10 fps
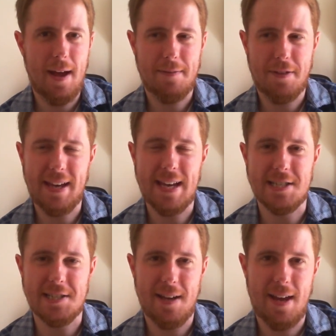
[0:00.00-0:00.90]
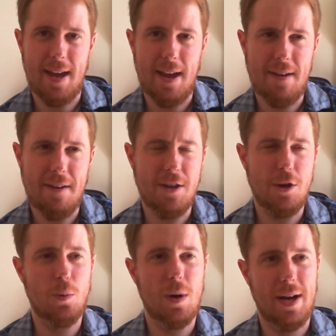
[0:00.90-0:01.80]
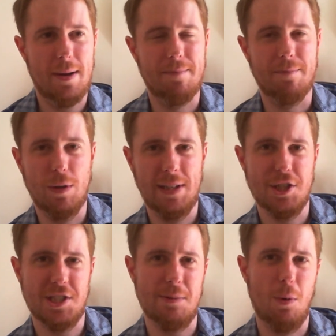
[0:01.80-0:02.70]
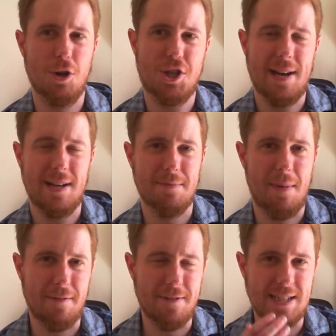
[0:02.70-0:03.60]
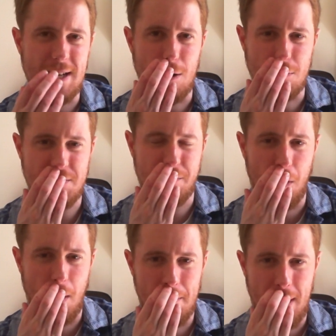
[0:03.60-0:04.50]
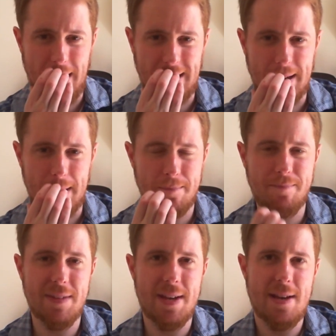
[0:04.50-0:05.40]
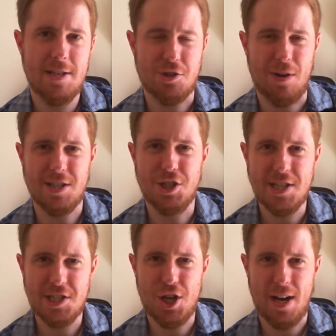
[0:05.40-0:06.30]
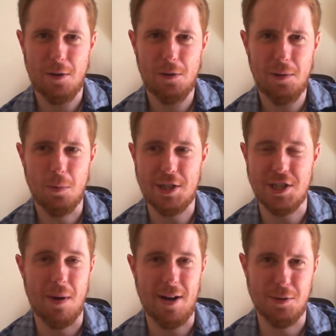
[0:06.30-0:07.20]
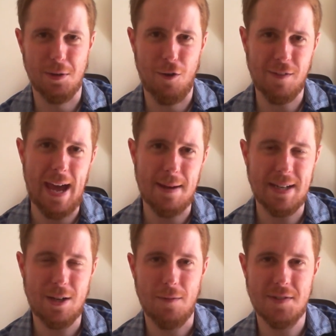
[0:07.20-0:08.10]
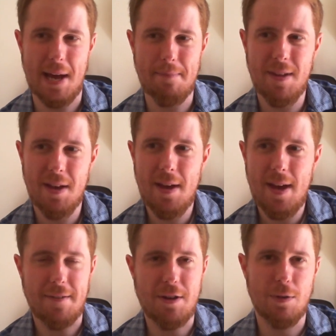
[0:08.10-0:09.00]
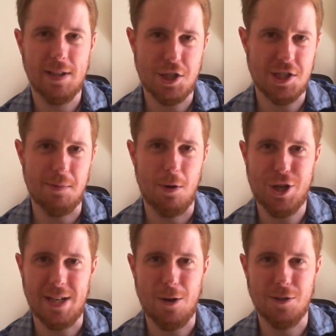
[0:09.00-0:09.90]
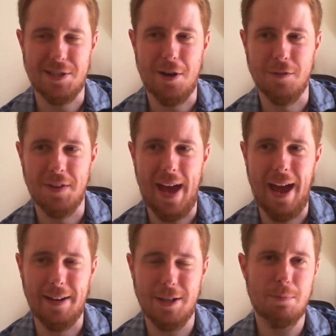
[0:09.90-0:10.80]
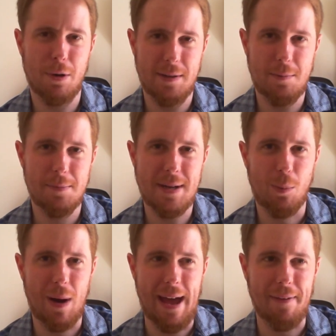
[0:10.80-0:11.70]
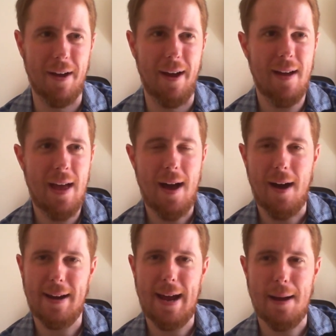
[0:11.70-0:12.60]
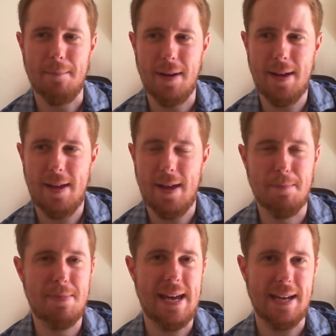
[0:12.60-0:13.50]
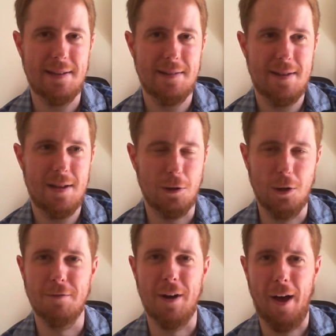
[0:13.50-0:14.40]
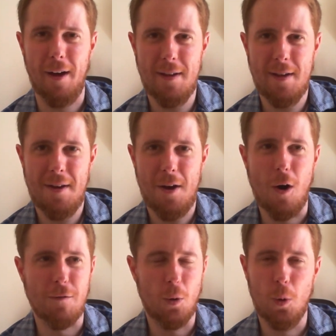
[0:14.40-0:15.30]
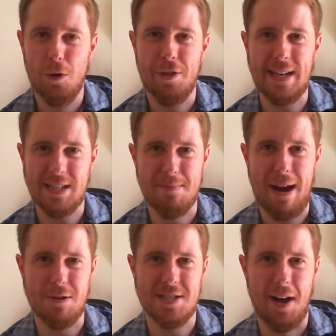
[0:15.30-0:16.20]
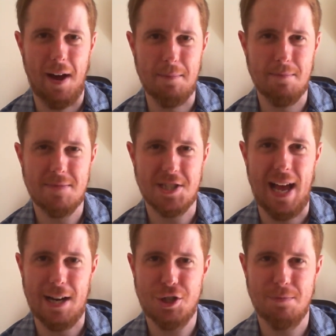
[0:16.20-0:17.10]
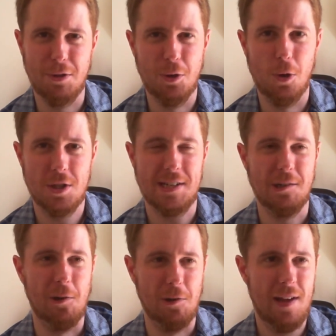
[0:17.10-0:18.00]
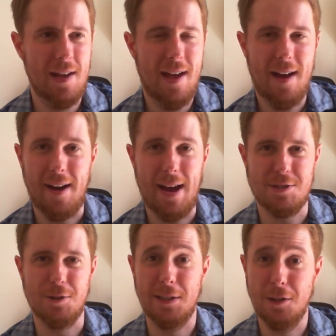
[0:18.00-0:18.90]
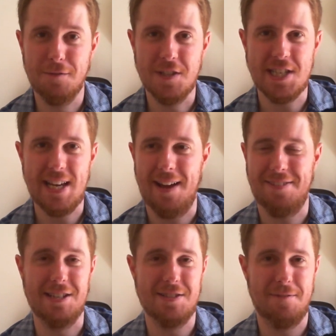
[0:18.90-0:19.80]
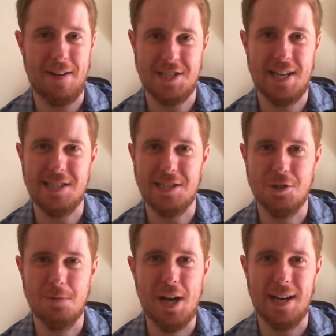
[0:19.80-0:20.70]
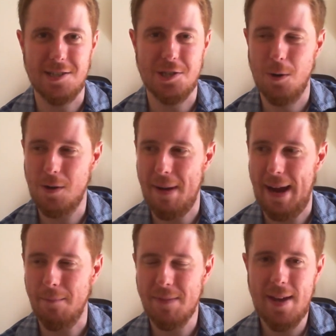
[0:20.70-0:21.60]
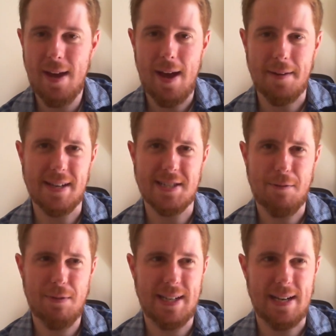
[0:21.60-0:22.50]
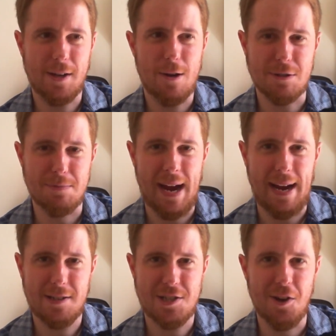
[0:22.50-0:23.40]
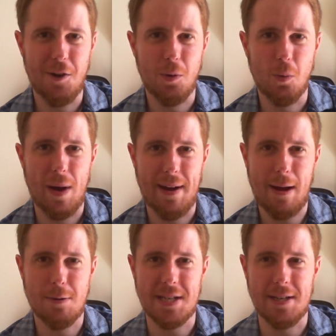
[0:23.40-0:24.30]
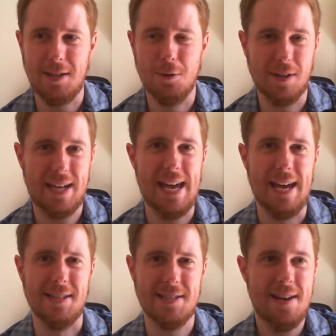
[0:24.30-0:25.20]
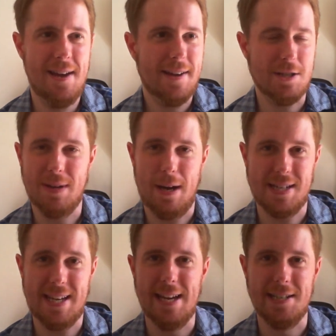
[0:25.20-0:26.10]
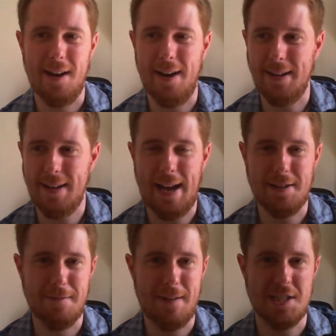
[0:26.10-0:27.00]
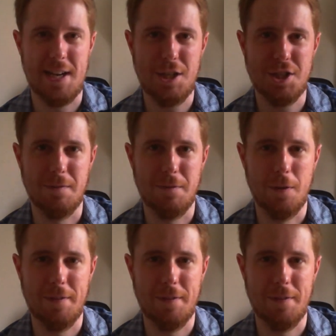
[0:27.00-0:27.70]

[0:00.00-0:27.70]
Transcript: the thing is, if you religiously watch any of my videos from my Strategist channel, which is where I do a lot of gaming content, if you religiously watch any content over there, you probably will be aware that I am a big lover of all things maritime / nautical. I absolutely love the sea. I think it's a fascinating subject to talk about. And the thing is, that really kind of goes back to when I was a young kid, because when I was a kid I had a fascination for